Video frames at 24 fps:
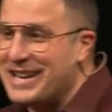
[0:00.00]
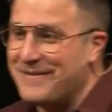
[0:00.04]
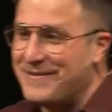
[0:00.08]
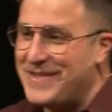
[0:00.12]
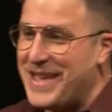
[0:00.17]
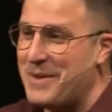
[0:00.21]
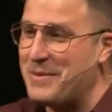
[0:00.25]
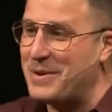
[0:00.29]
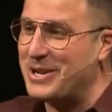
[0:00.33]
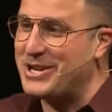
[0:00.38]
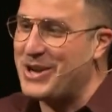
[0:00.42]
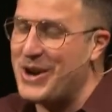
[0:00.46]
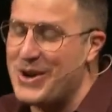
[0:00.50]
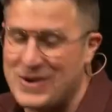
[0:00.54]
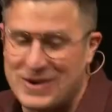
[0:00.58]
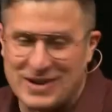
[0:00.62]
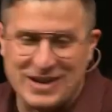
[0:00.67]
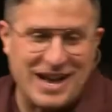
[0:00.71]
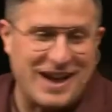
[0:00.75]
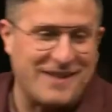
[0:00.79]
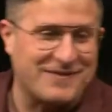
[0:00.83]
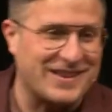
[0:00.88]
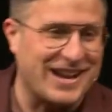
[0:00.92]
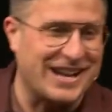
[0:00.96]
if they would turn
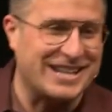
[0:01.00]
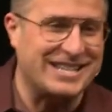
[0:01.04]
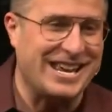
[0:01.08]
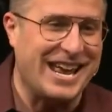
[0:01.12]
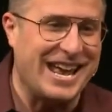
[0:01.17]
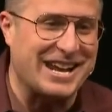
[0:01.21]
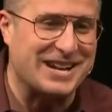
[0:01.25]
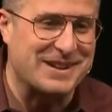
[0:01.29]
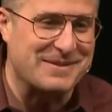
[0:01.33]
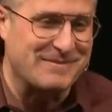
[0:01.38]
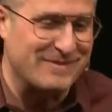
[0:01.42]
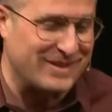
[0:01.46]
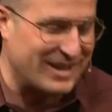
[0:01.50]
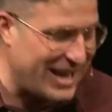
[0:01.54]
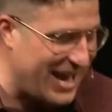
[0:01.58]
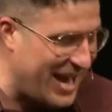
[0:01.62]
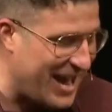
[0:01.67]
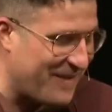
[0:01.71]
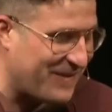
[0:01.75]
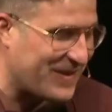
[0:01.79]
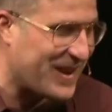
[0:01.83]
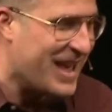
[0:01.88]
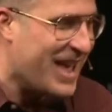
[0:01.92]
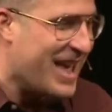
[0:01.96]
left, I'd take them
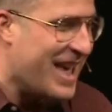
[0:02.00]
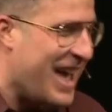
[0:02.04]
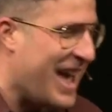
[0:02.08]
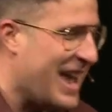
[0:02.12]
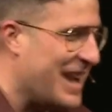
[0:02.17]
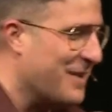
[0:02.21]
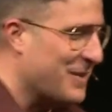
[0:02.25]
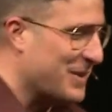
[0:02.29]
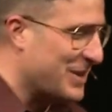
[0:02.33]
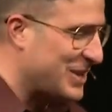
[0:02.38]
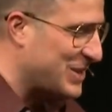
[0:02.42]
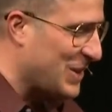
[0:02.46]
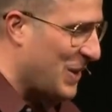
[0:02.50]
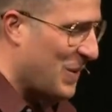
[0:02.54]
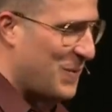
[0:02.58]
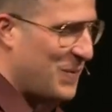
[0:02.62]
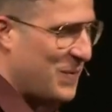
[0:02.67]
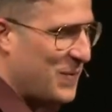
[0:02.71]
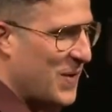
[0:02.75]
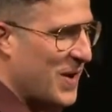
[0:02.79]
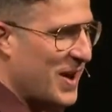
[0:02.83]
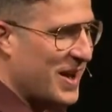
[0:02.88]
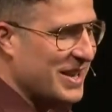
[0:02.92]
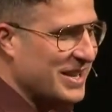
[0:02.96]
left. And it was so
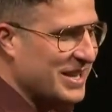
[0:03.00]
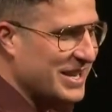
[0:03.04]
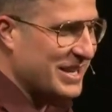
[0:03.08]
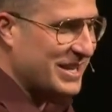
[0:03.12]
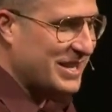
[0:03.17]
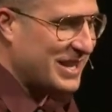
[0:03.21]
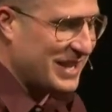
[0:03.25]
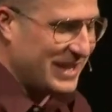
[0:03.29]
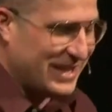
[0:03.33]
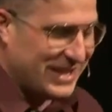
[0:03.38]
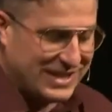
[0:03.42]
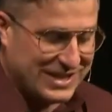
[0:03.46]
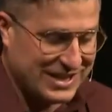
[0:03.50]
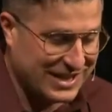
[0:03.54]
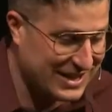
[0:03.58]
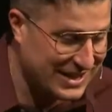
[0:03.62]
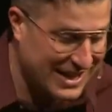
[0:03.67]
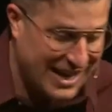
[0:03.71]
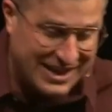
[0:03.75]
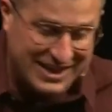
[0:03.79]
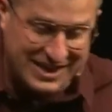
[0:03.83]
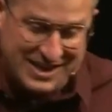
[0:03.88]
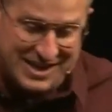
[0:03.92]
fun just to, to let